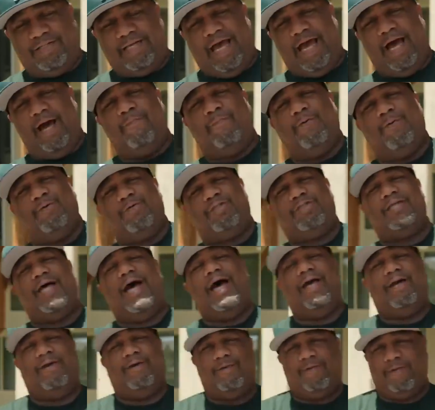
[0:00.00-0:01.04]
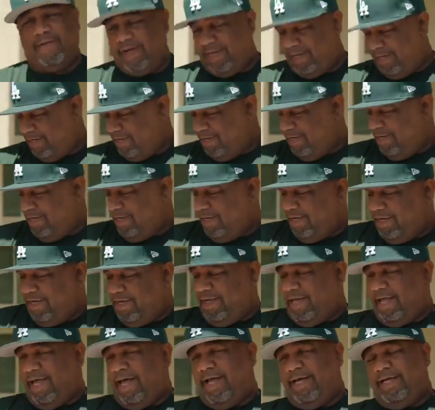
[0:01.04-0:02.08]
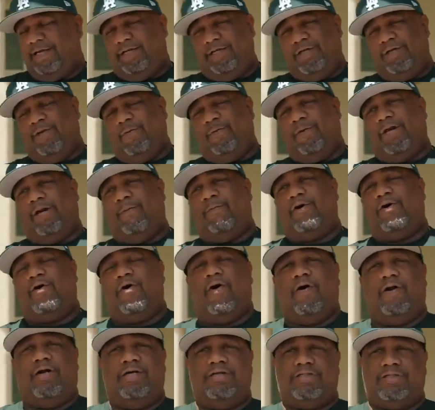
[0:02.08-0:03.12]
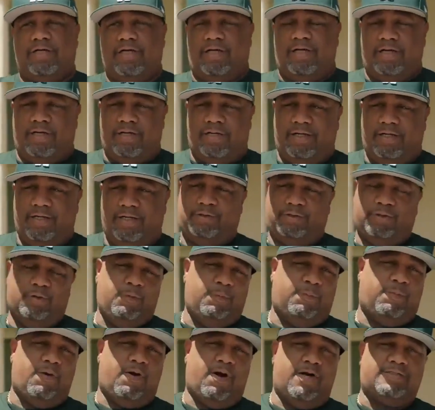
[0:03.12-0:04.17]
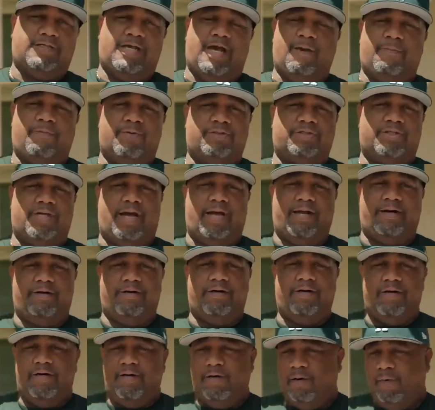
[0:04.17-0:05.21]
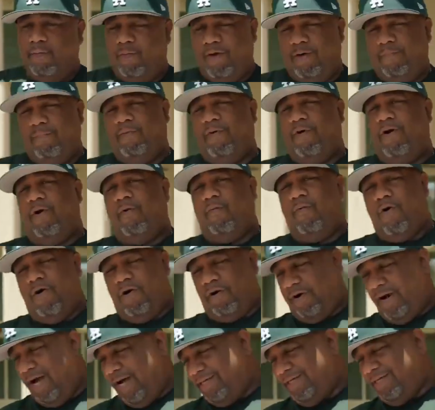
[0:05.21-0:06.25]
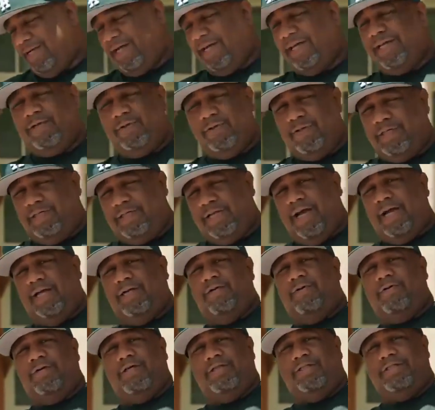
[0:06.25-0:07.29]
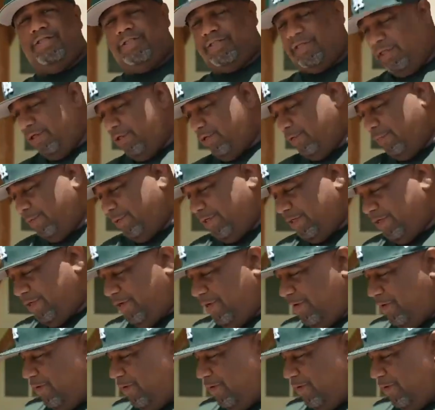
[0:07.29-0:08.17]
apple cider, right? You know what, I'm gonna call this 2 parts apple cider, 1 part water. I dilute it just a little bit.